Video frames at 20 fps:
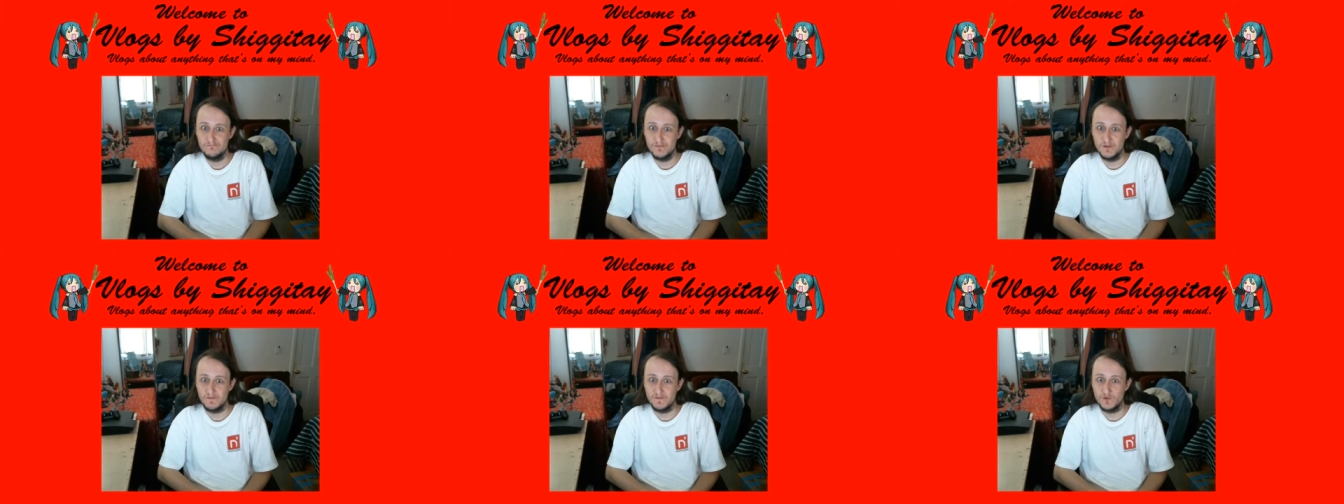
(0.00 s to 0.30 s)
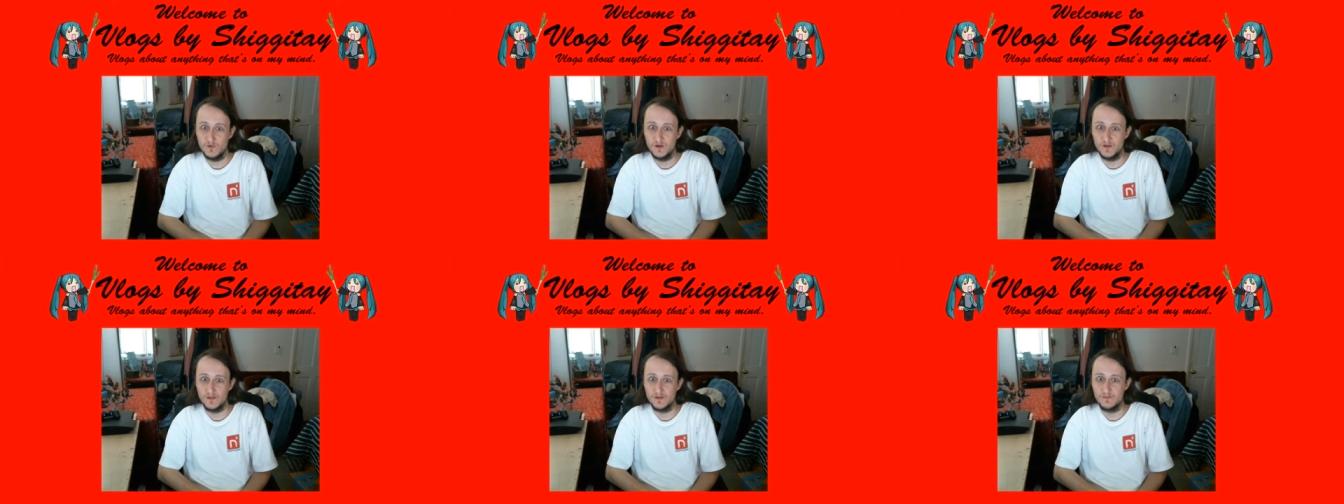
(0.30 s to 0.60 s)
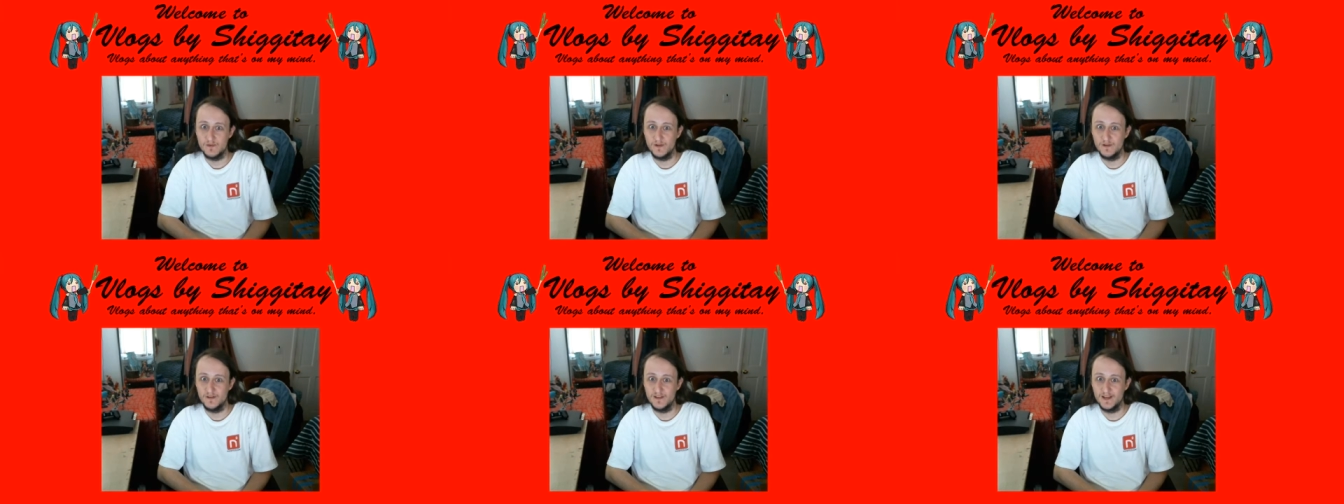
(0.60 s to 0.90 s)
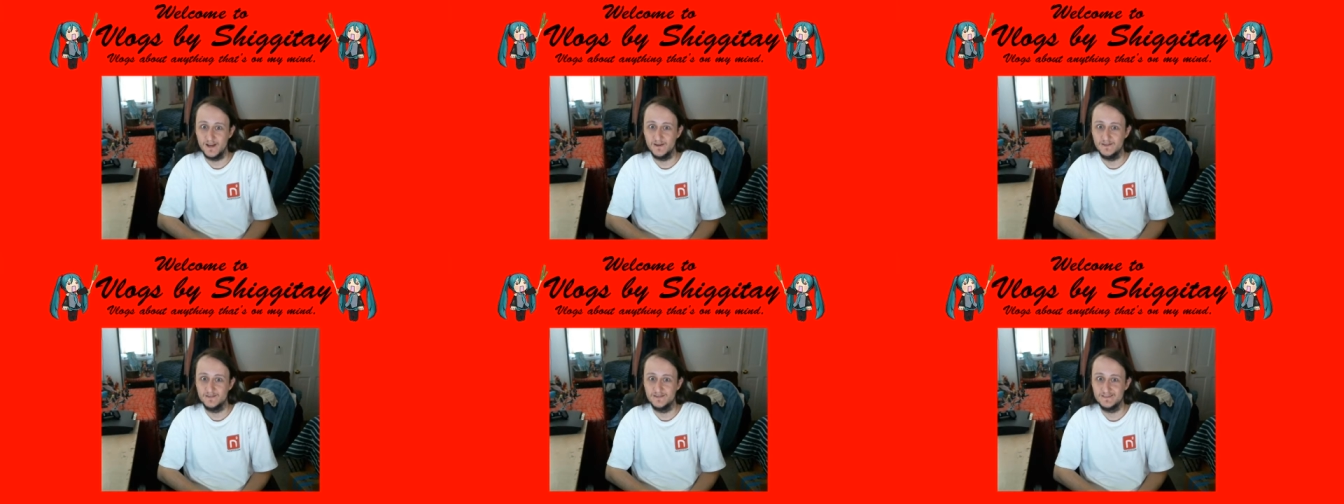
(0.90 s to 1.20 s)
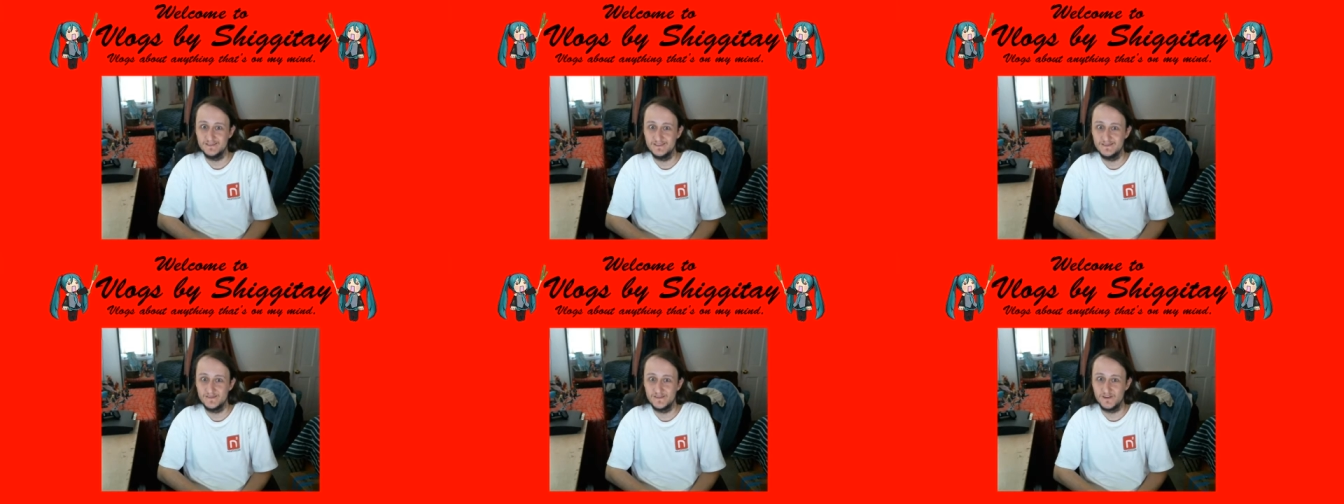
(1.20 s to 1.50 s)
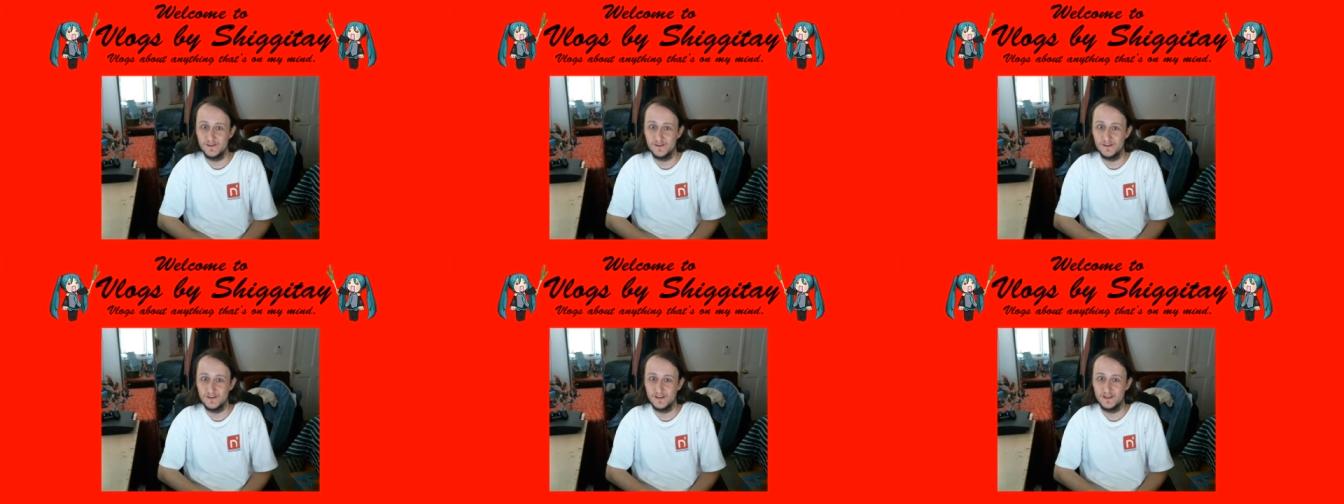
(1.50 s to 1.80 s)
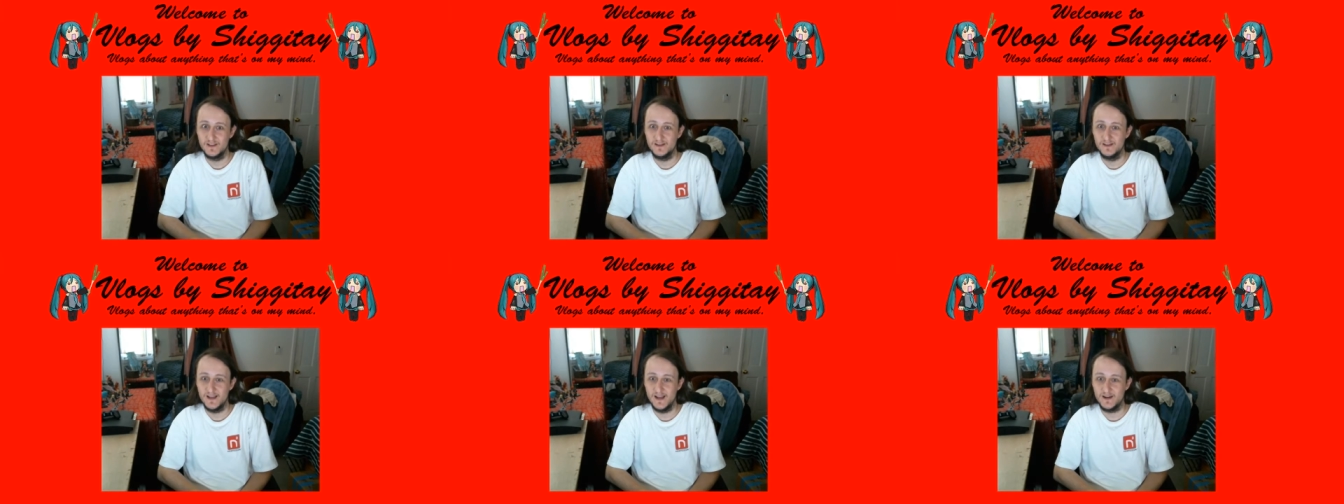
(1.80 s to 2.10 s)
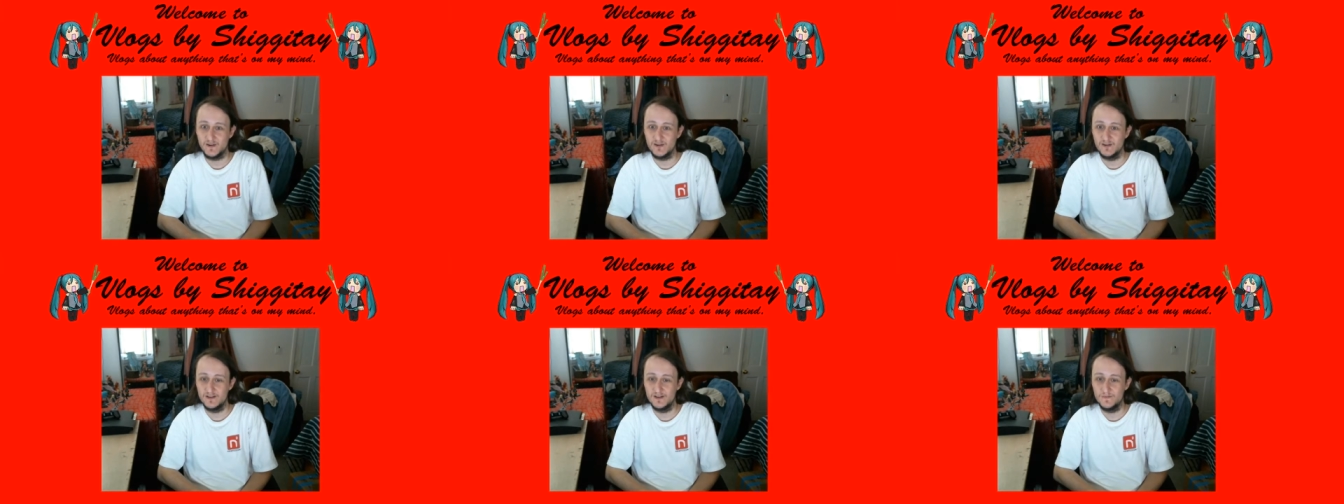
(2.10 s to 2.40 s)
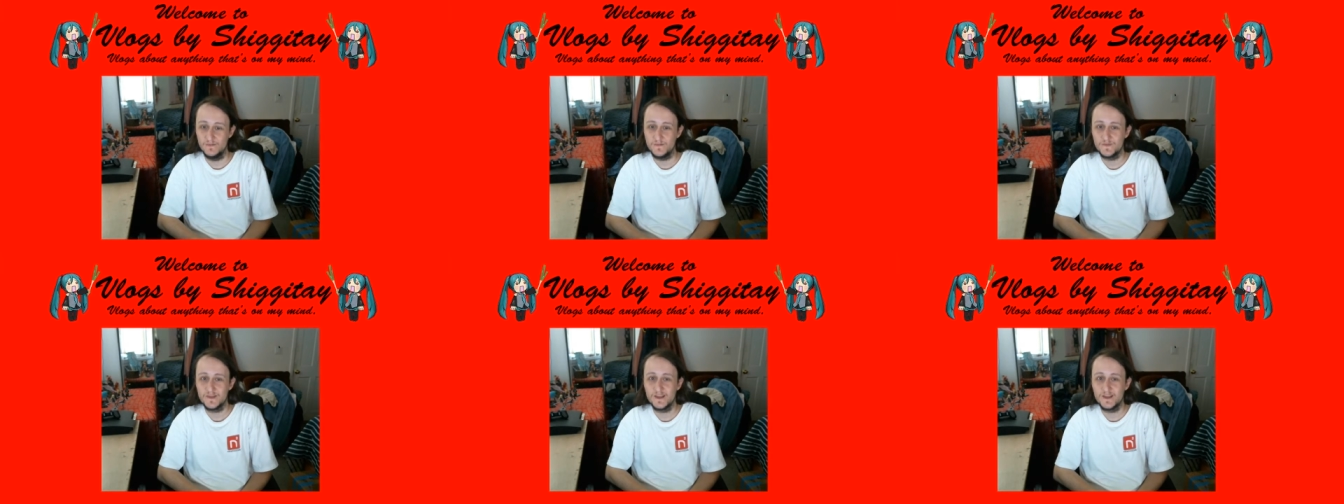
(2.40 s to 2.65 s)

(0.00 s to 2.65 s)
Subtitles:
if you want to spell it out for the acronym.